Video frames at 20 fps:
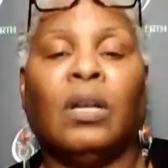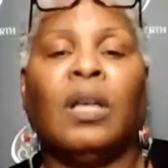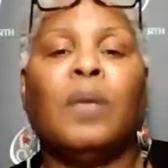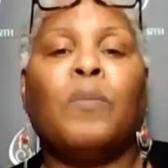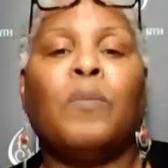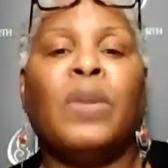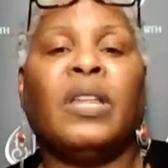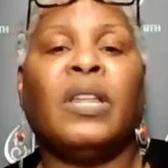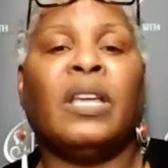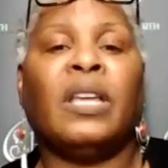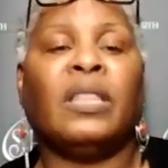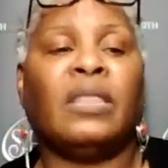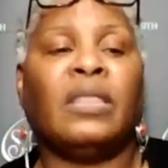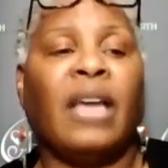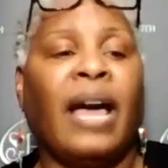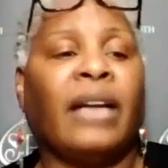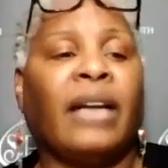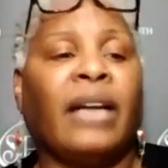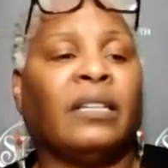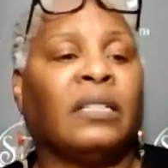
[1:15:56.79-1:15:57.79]
meaning
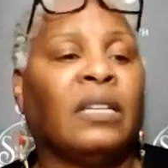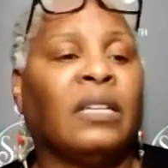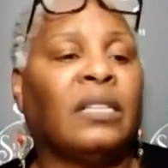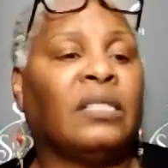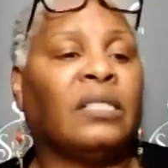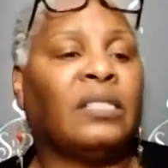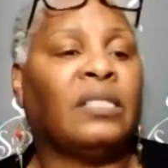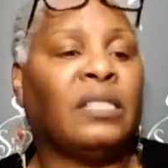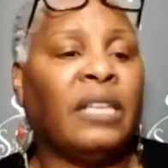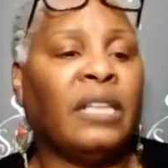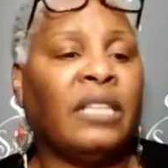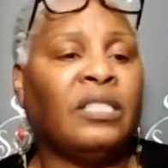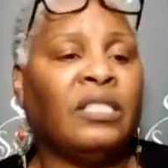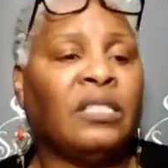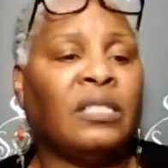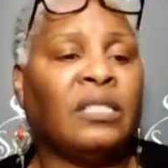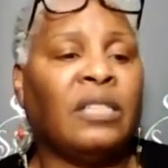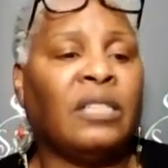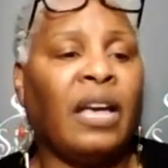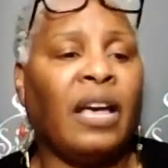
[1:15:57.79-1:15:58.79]
that
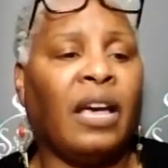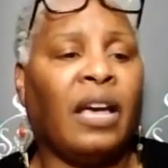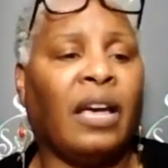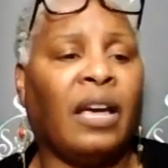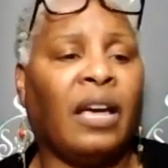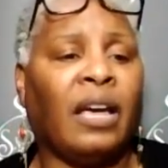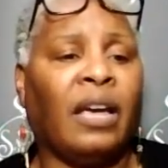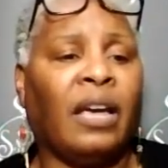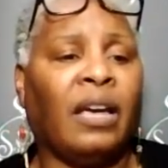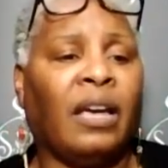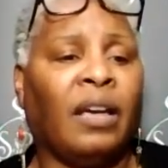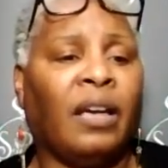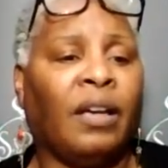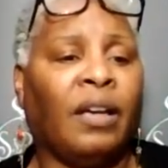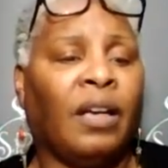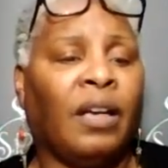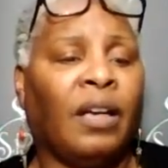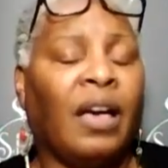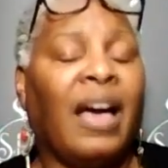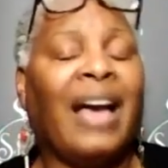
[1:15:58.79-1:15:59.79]
since they
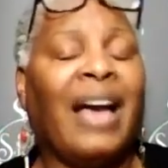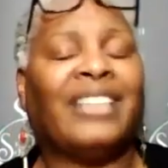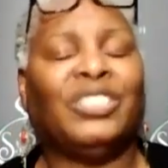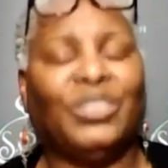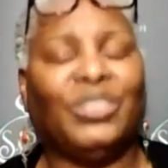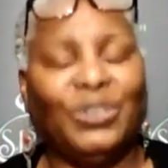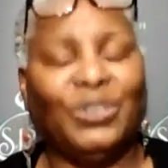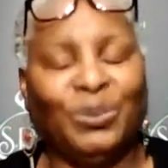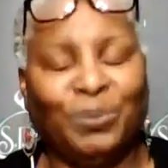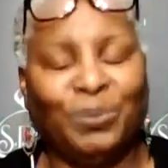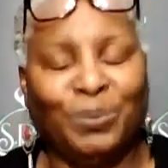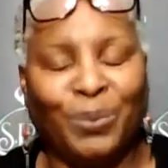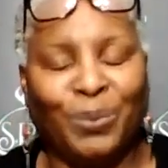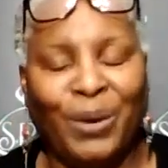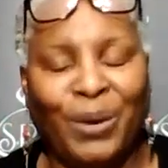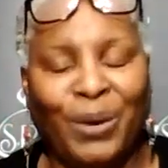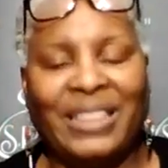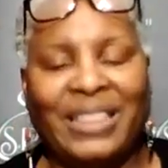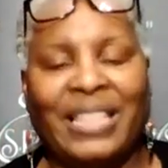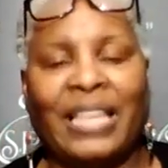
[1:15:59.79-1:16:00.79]
had to
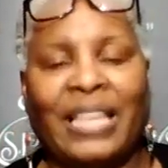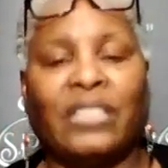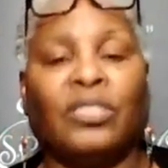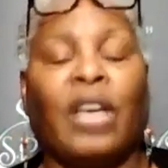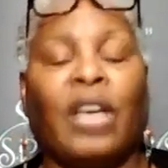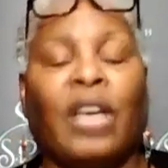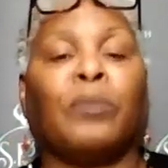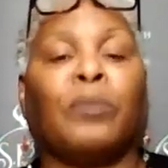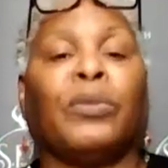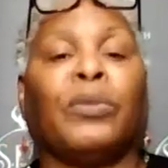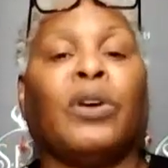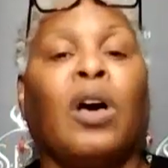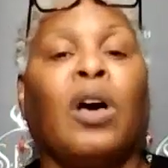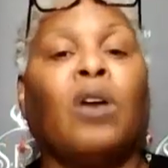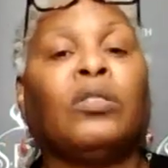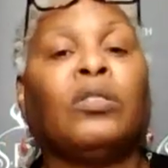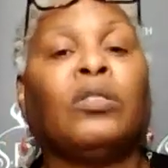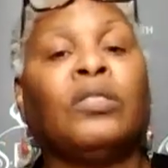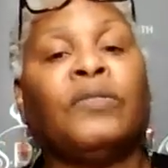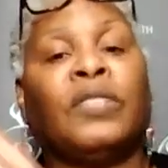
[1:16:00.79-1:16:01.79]
bring things down
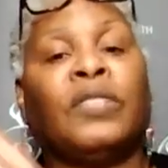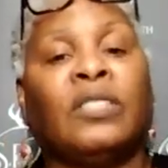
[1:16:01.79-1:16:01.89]
because of the